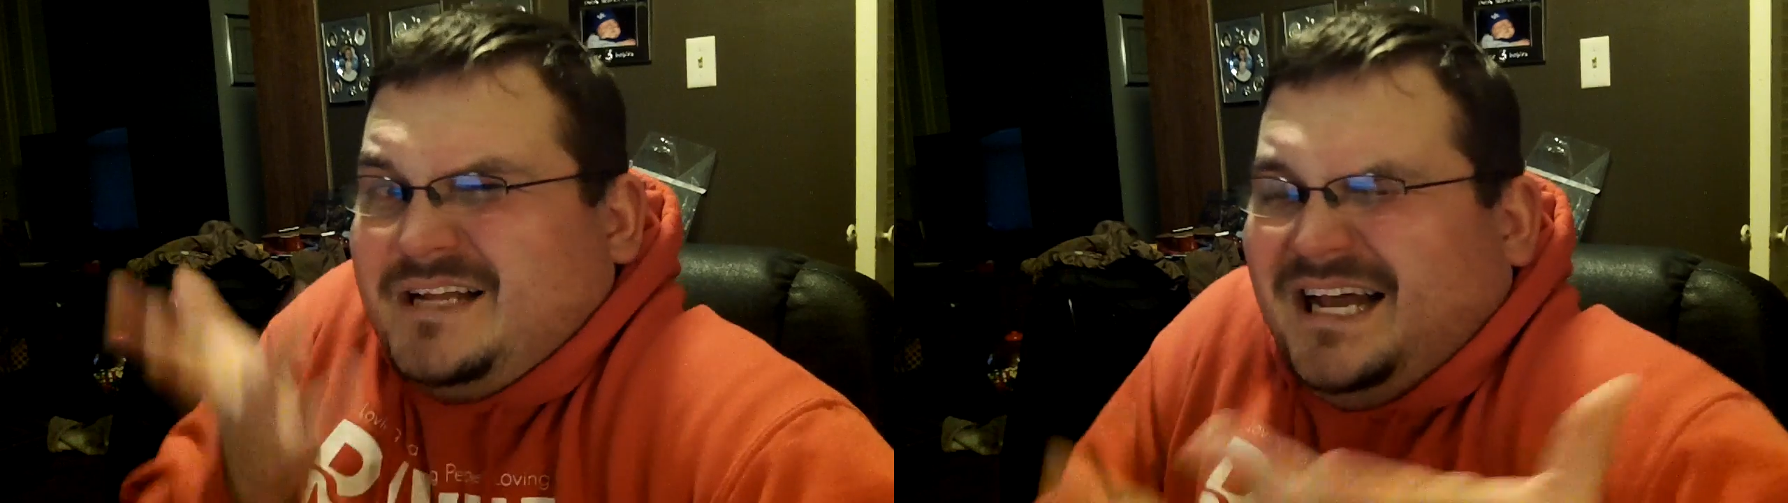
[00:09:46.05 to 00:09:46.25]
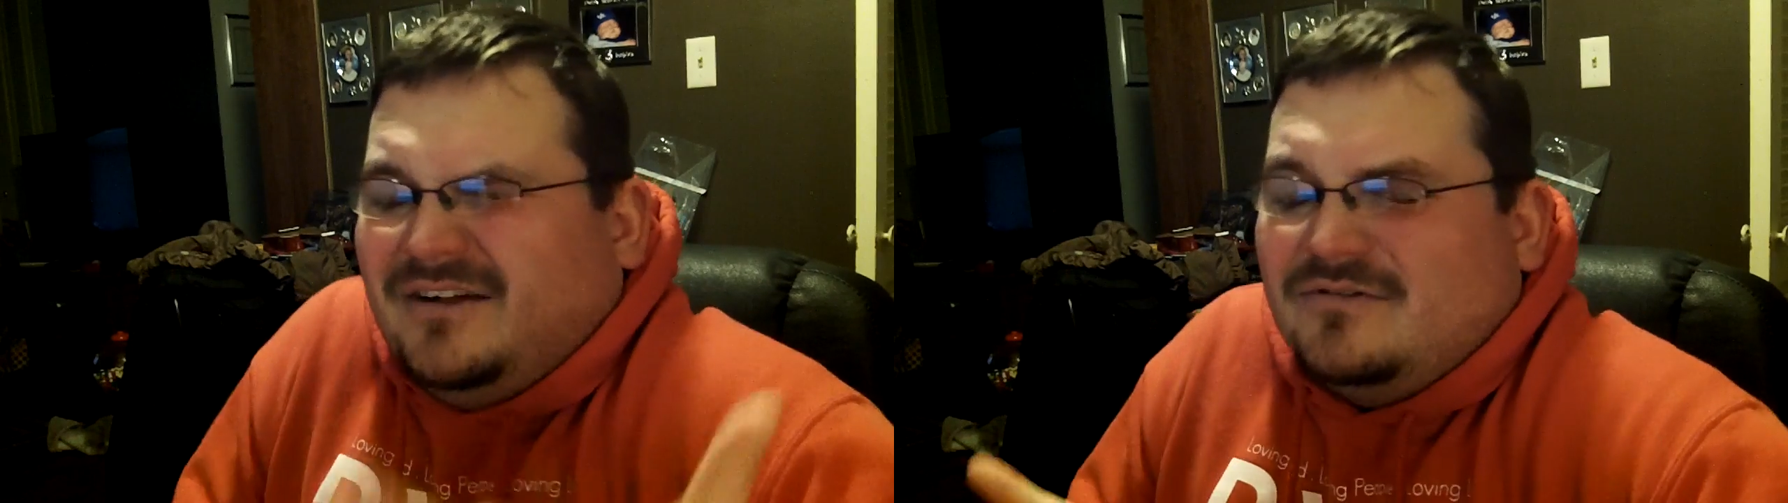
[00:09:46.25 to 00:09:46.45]

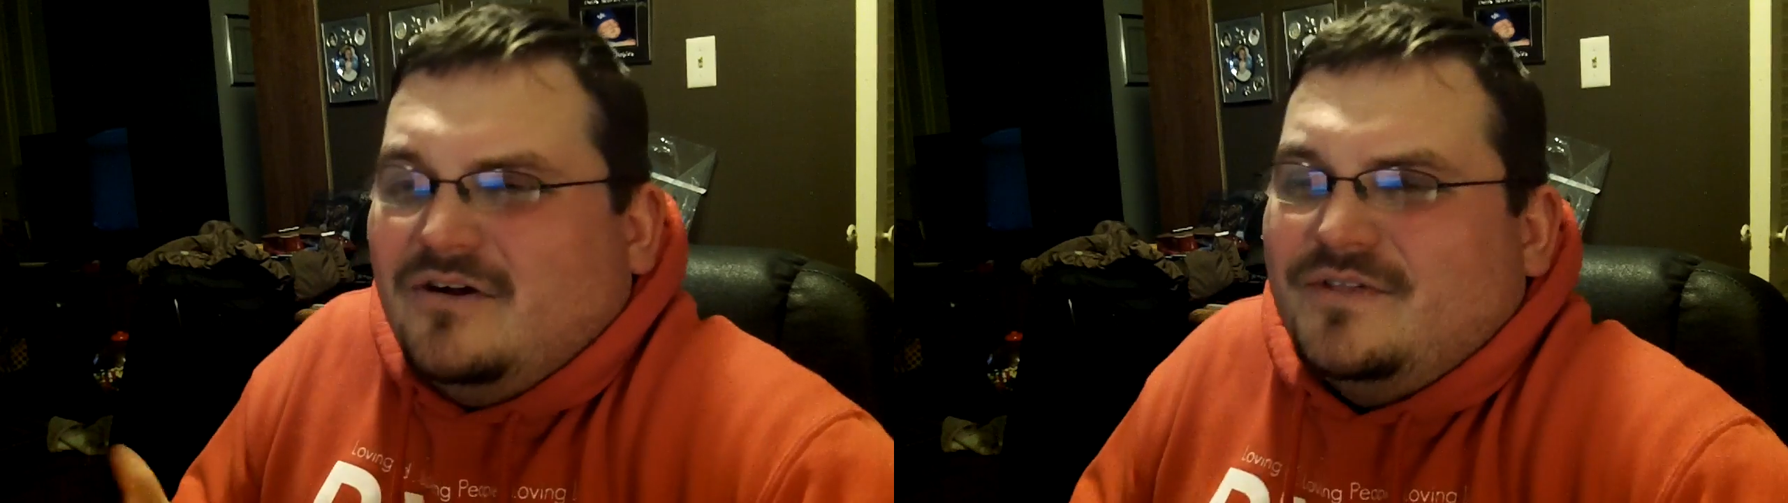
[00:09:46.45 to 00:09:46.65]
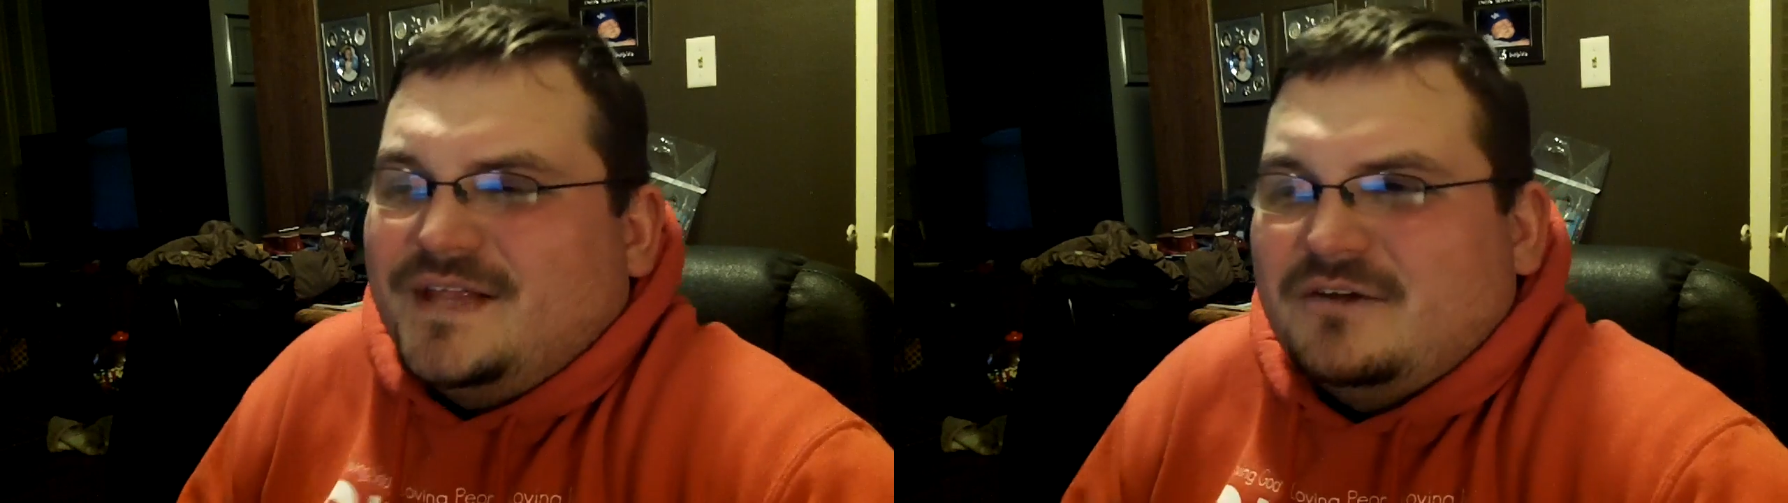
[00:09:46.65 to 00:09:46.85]
I don't
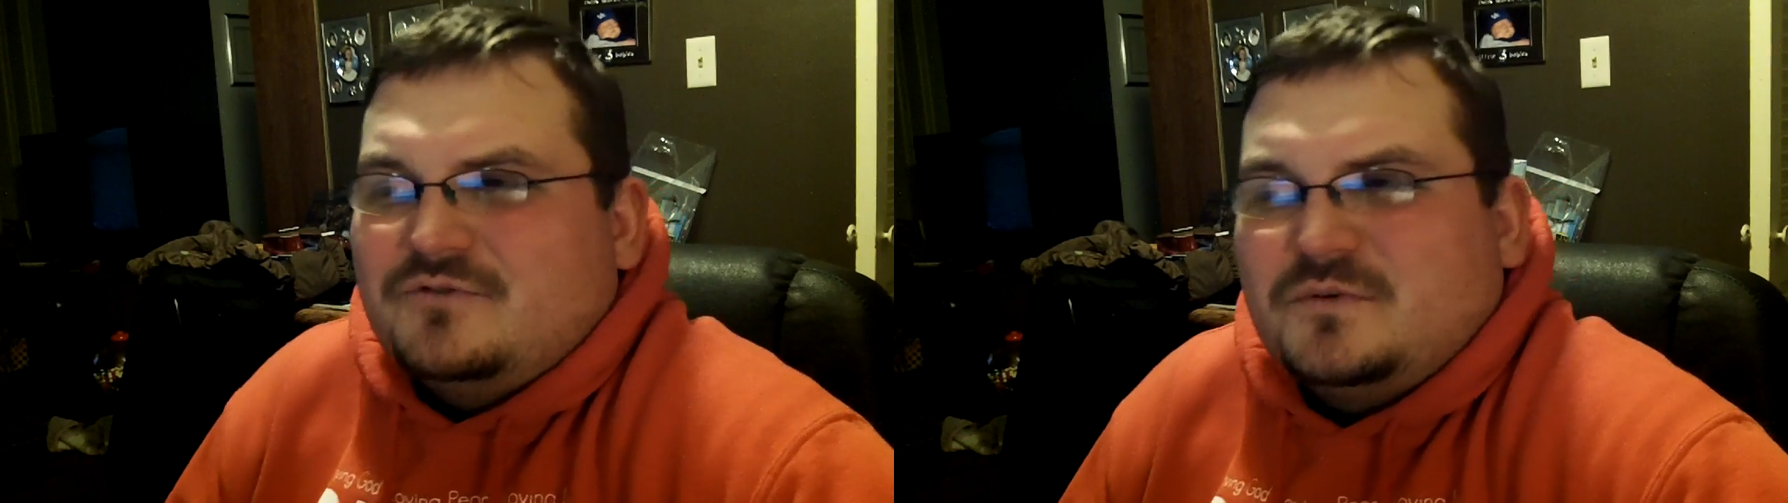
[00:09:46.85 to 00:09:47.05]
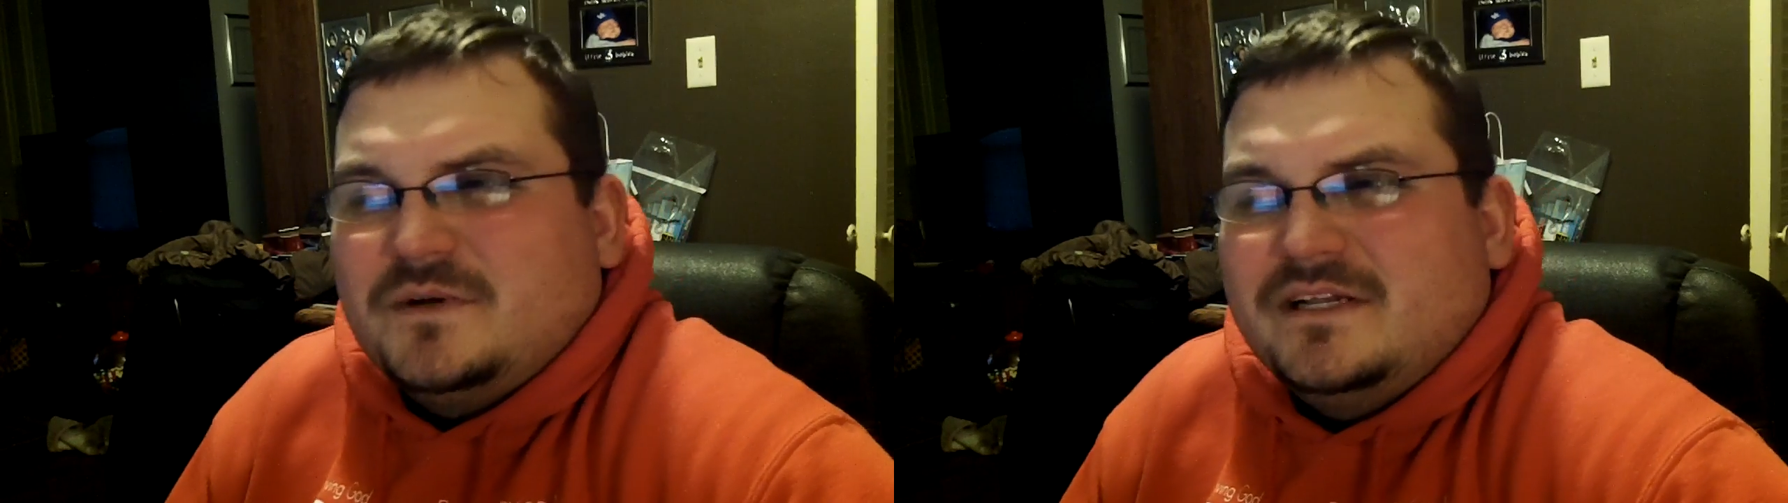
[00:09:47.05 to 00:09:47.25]
know that
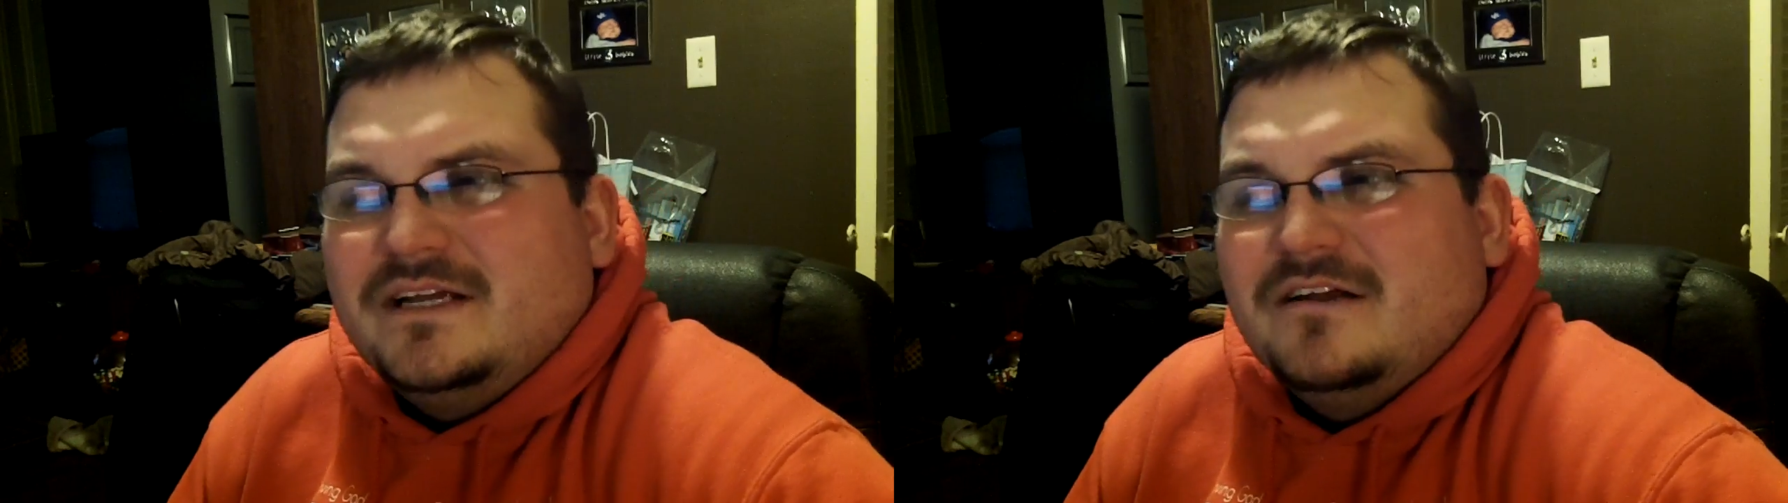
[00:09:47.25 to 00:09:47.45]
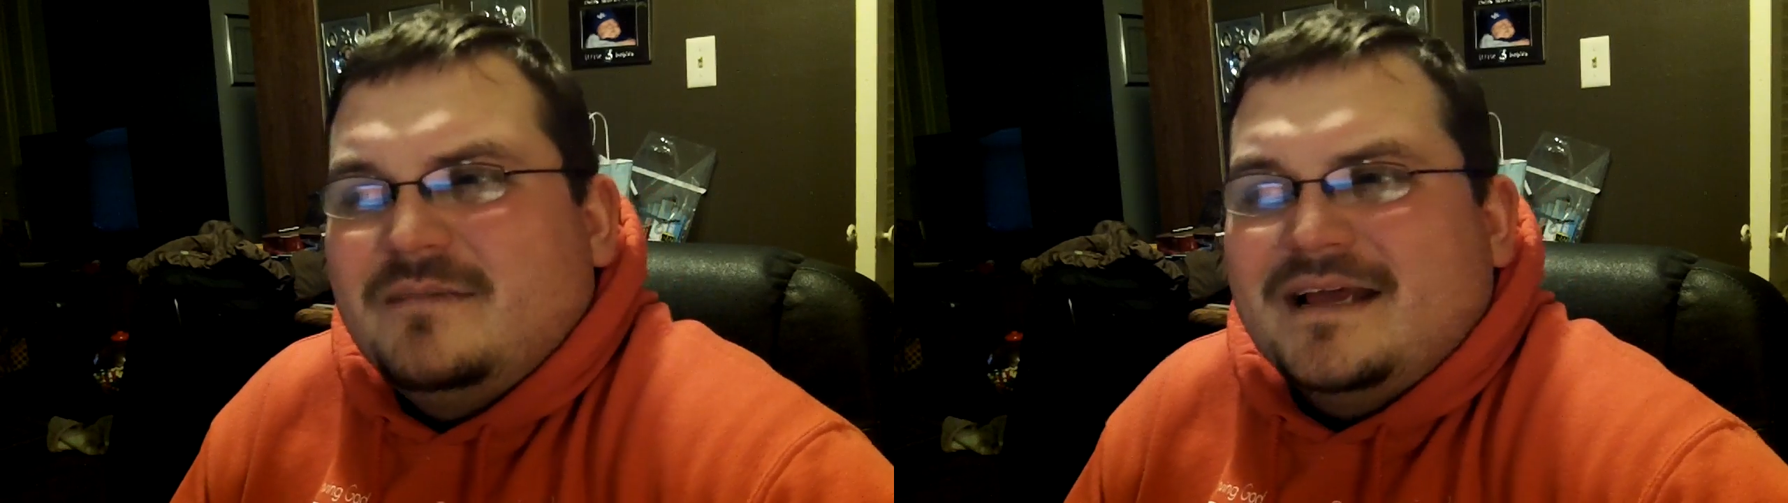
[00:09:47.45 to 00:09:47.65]
that's
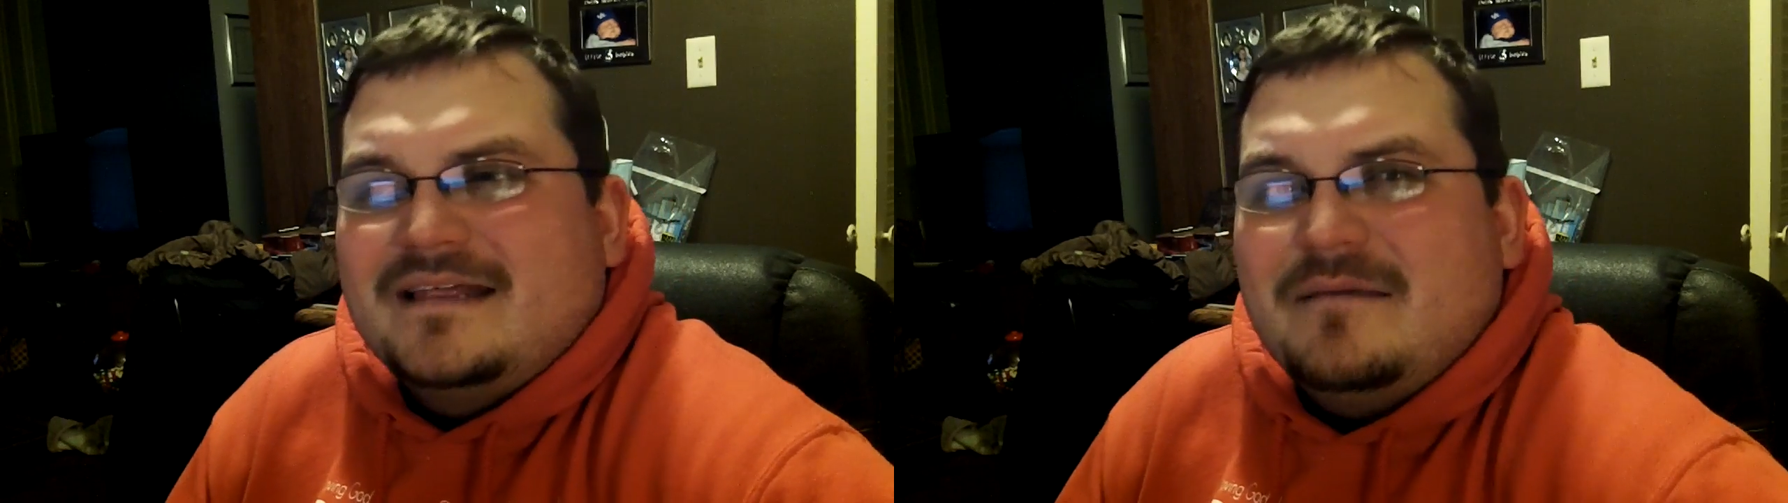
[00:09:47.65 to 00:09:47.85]
really going to make